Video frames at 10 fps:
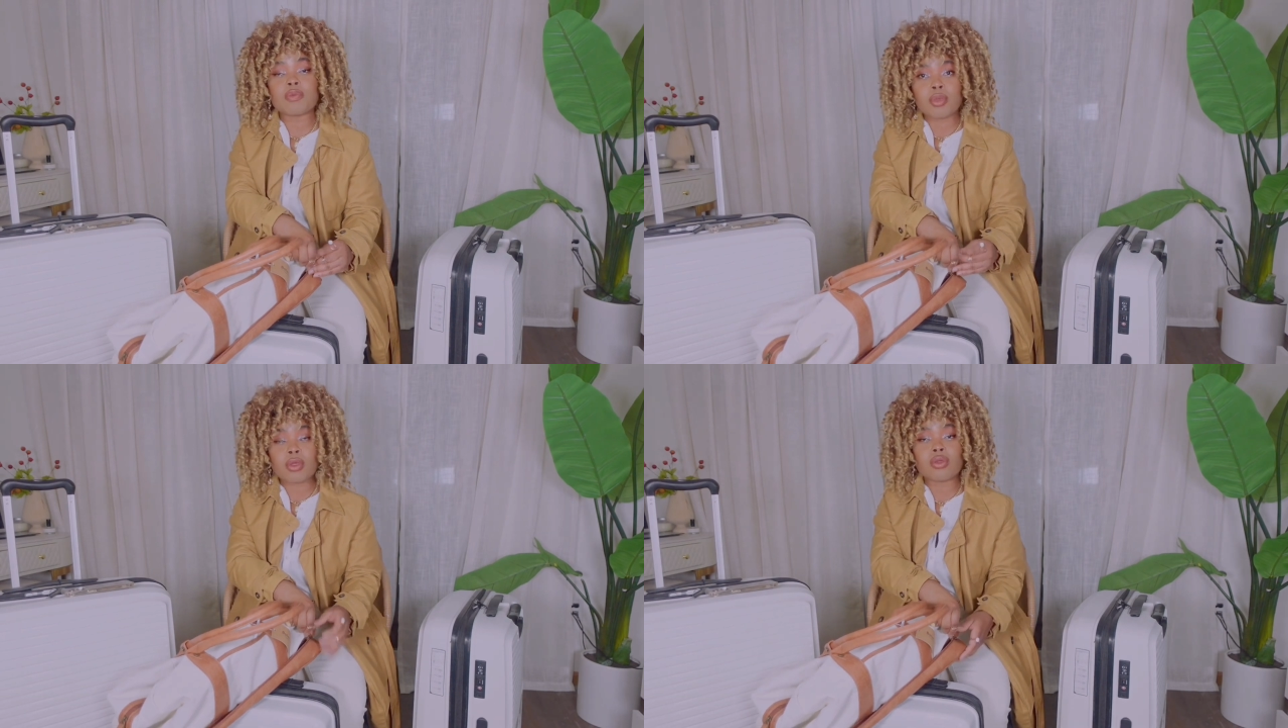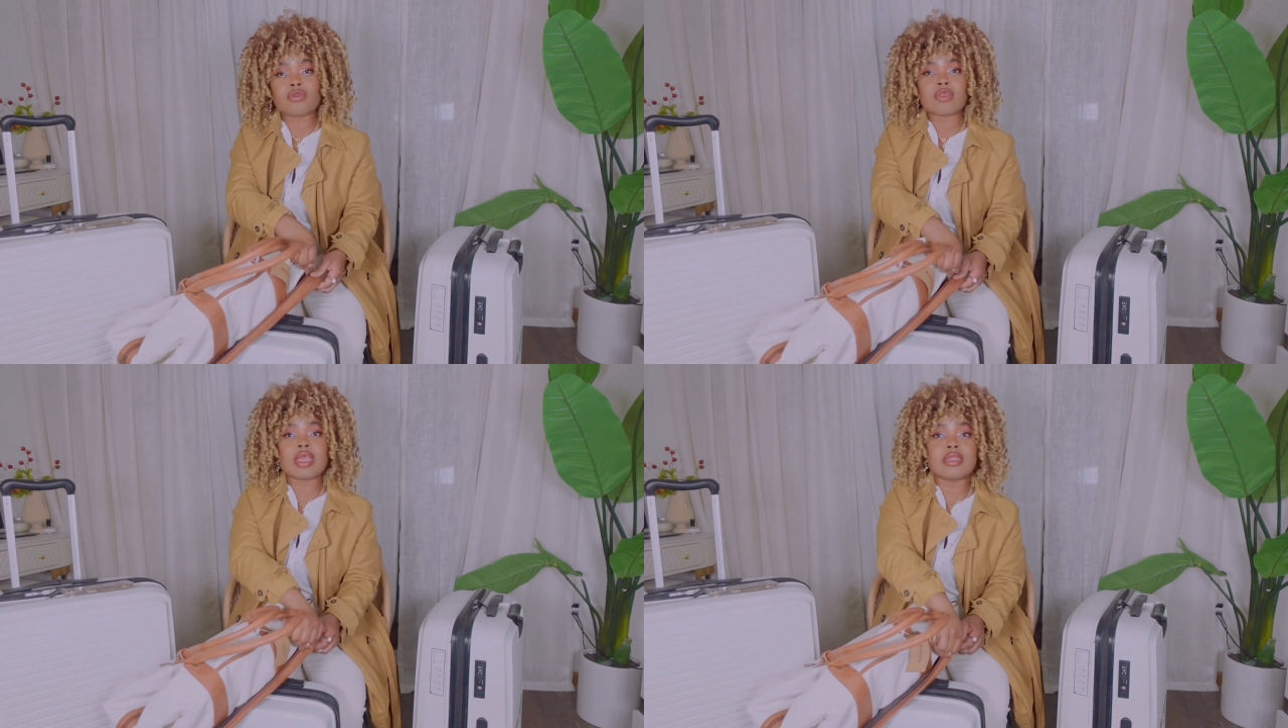
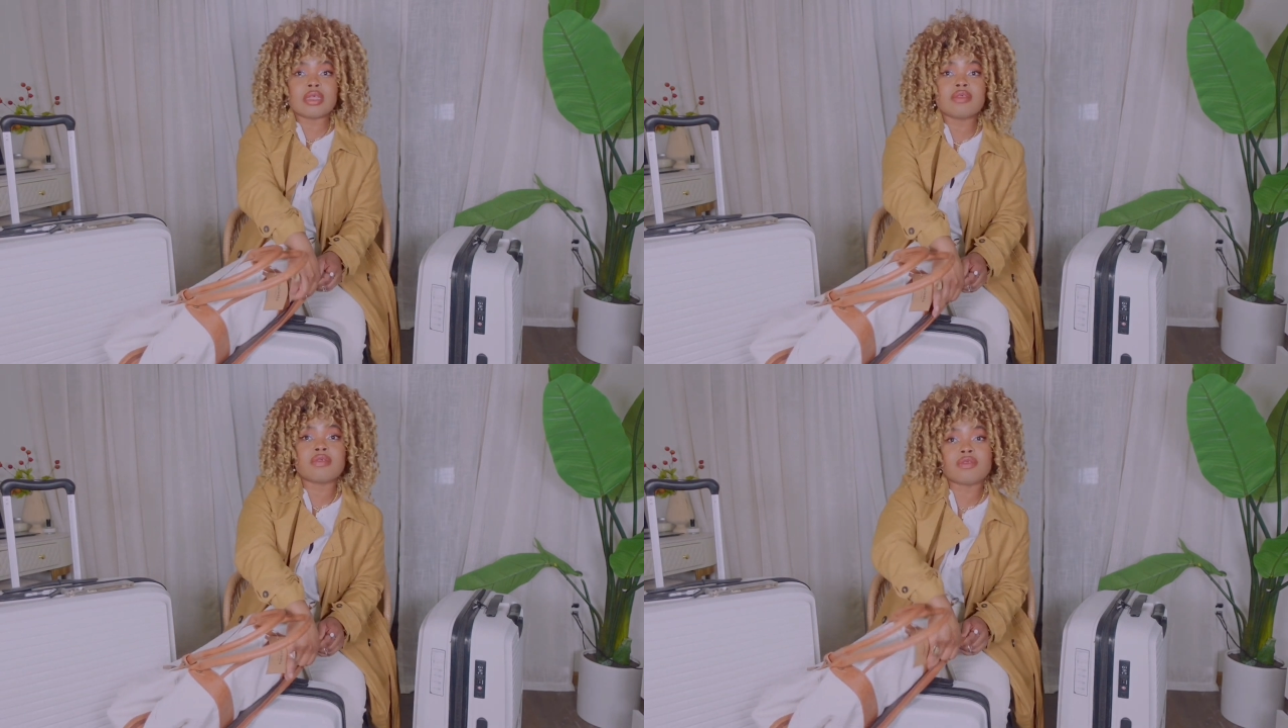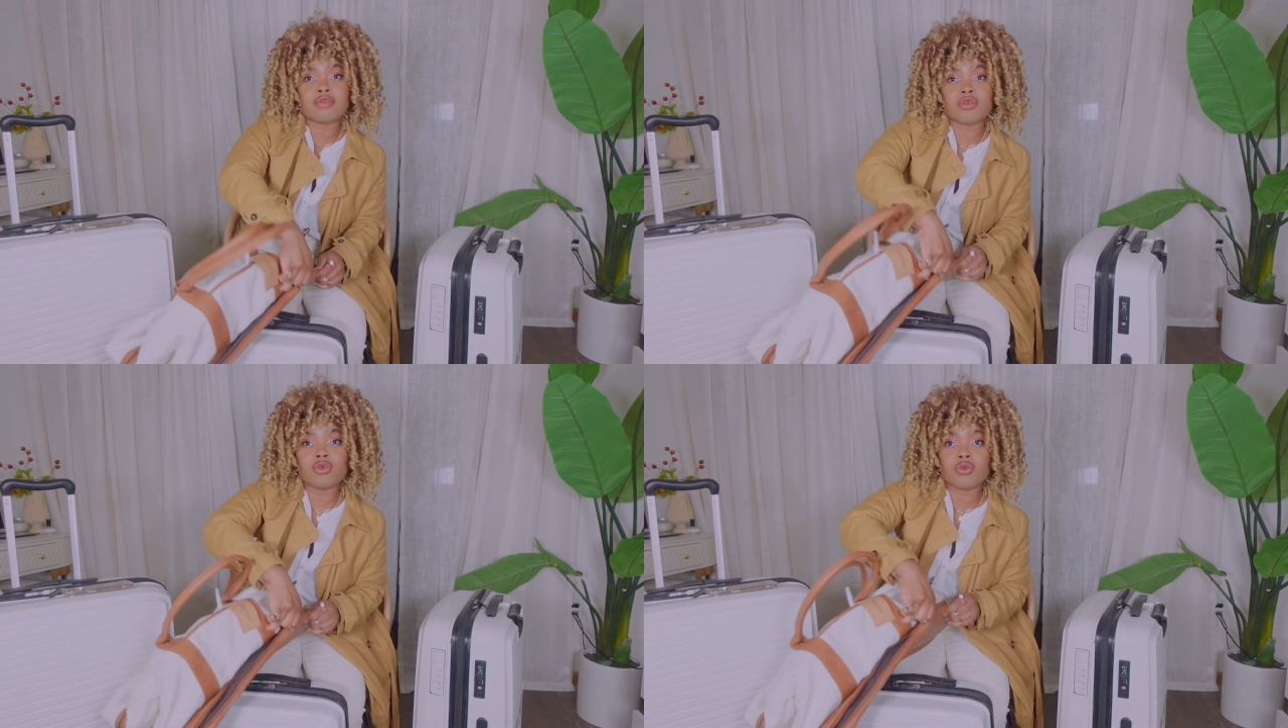purse, and this is
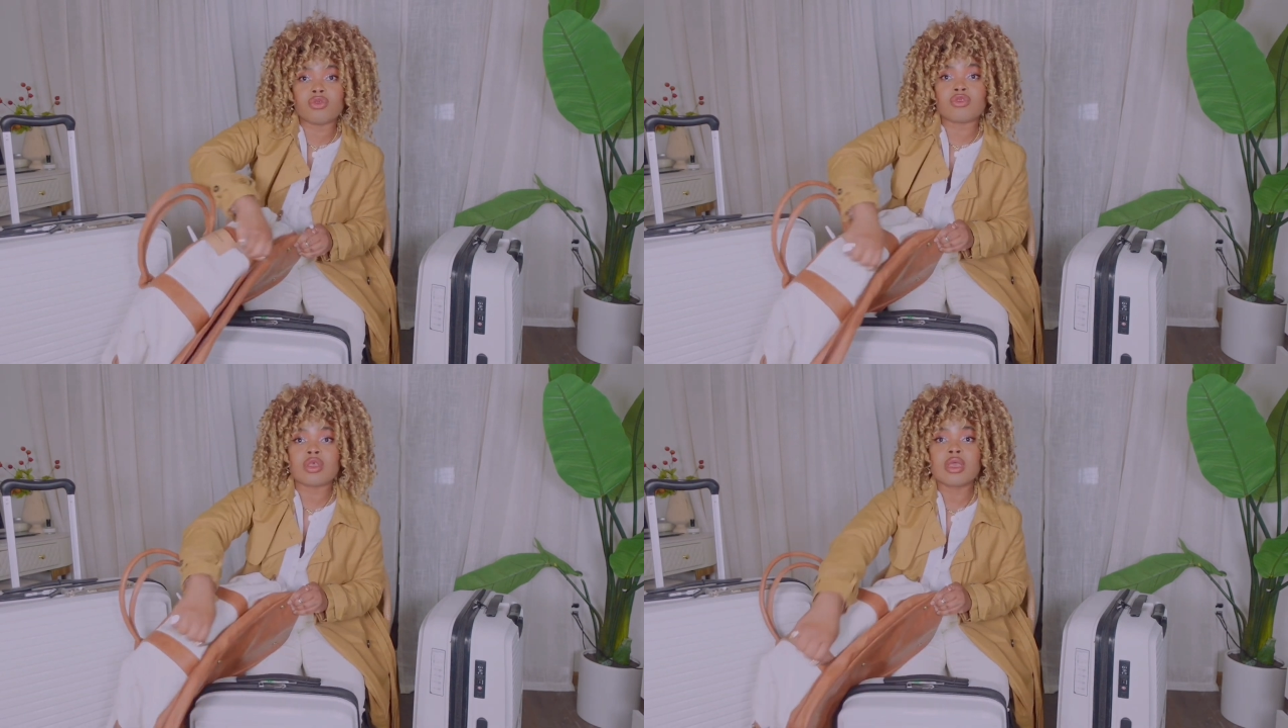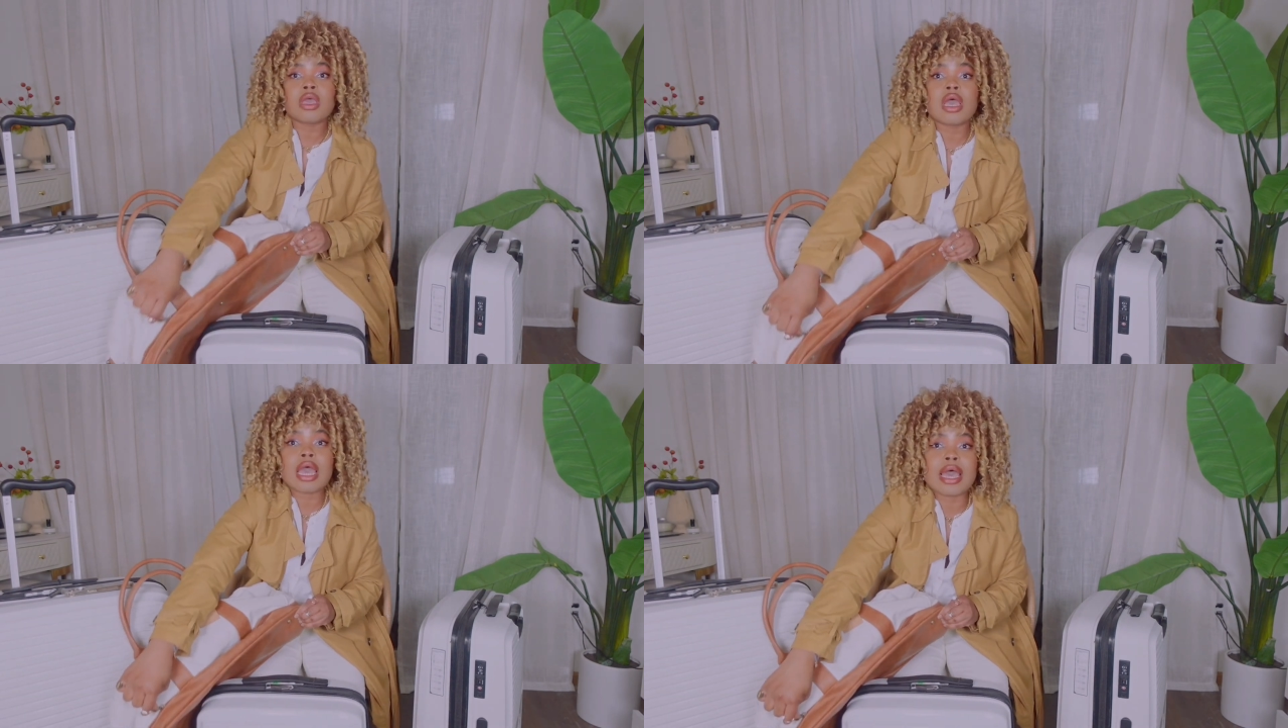used
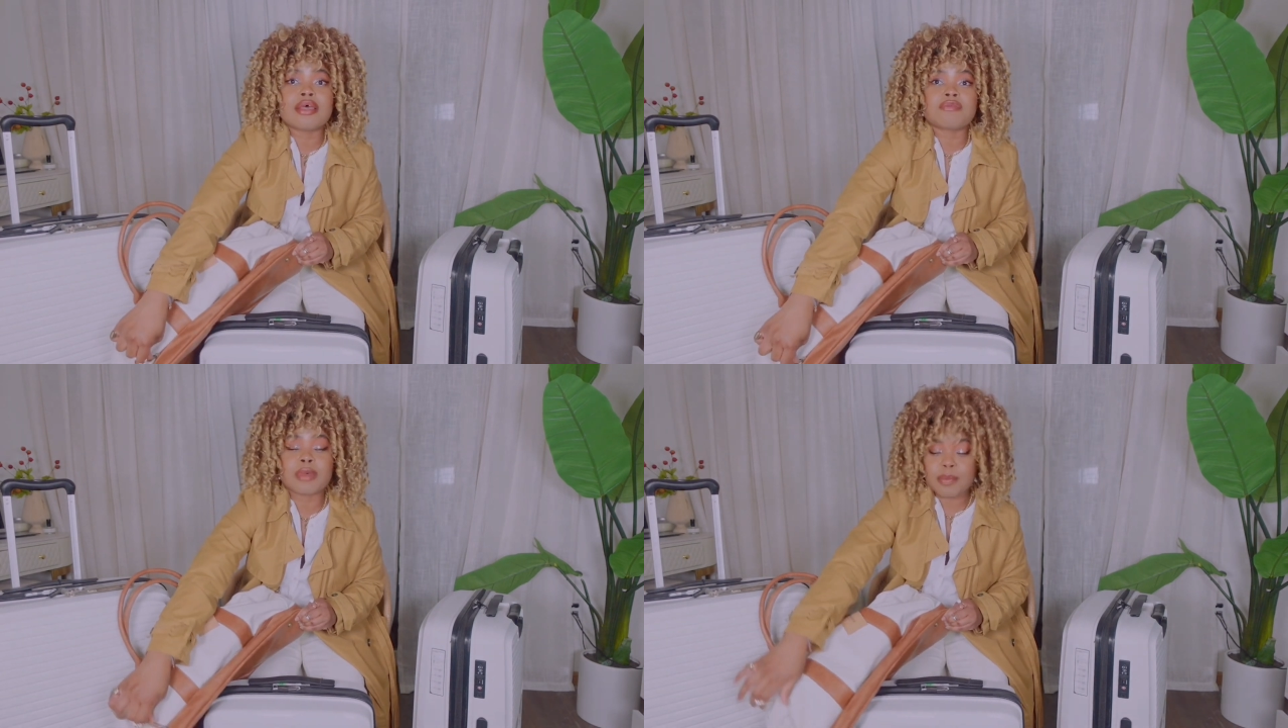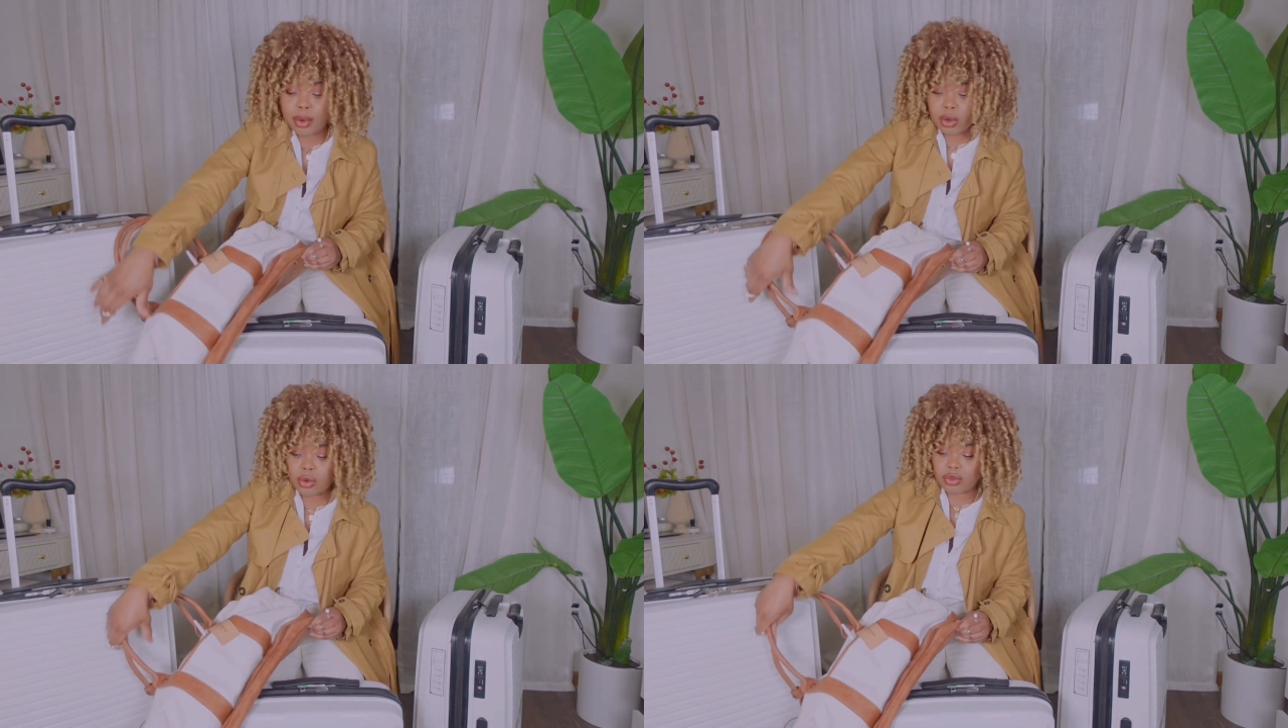as my
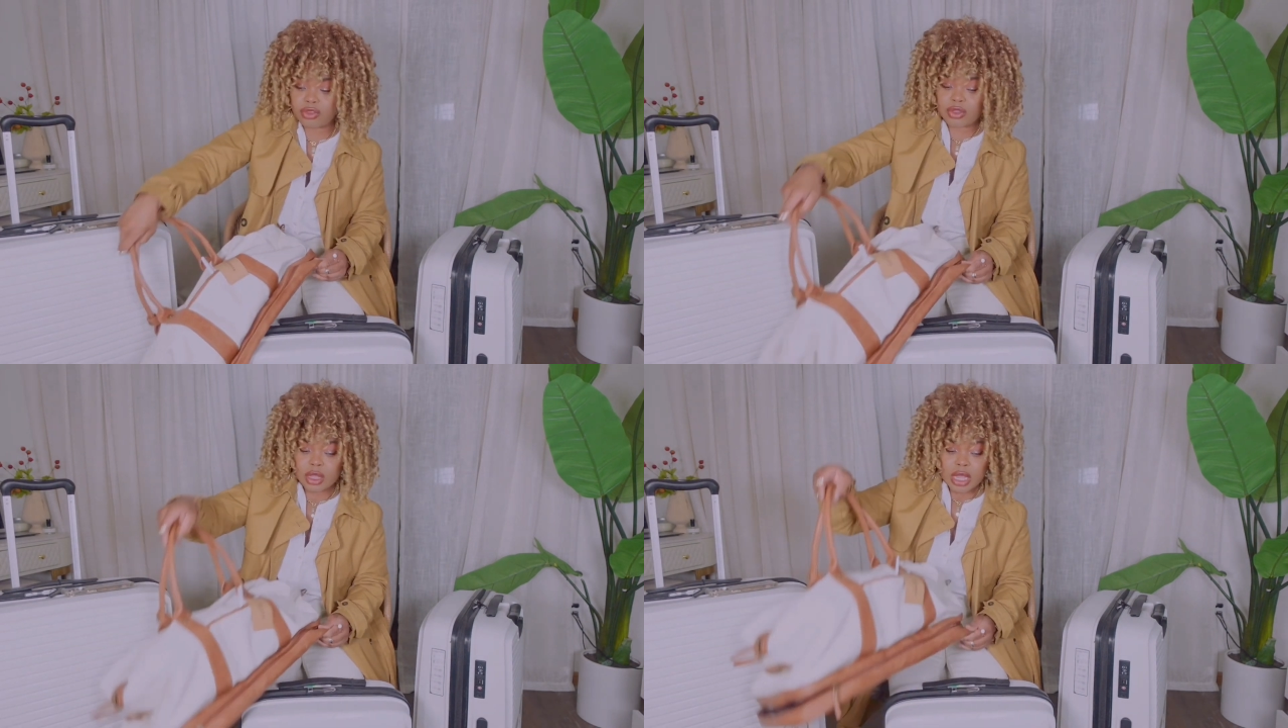purse.